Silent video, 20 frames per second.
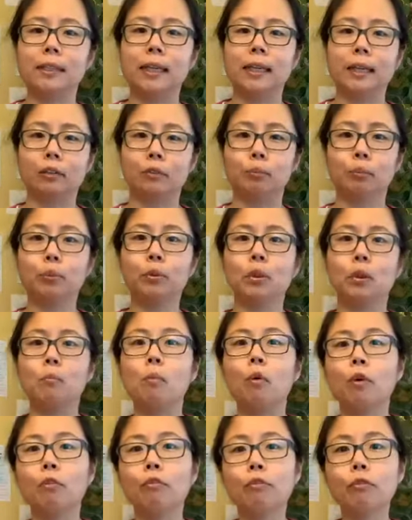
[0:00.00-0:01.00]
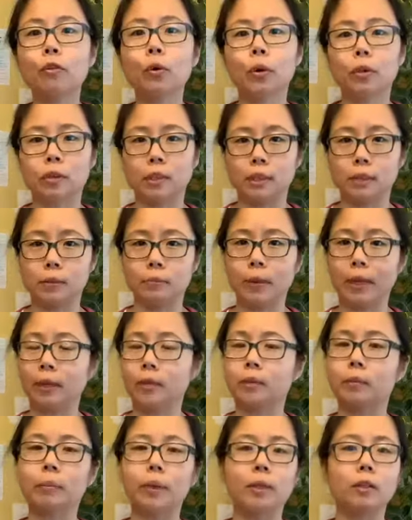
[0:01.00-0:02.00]
Like putting more force is
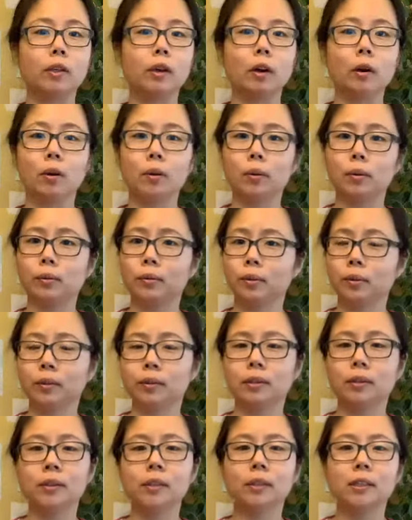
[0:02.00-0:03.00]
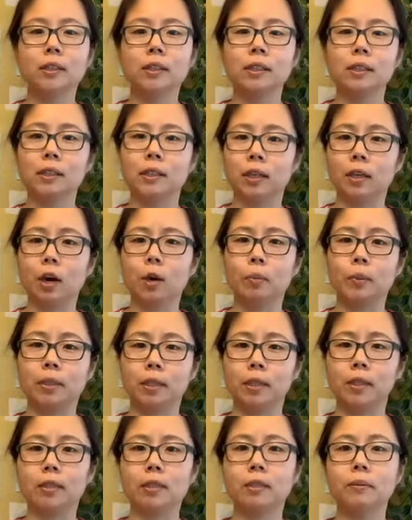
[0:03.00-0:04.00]
better, but no, the
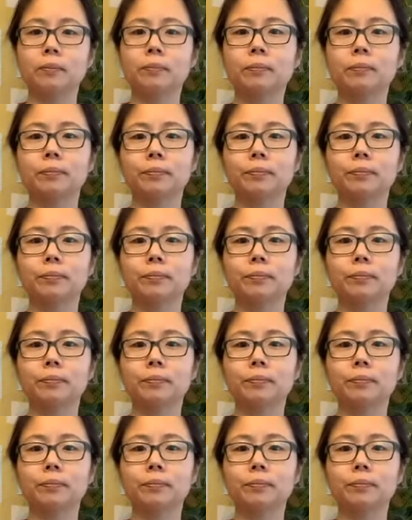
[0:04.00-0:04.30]
opposite.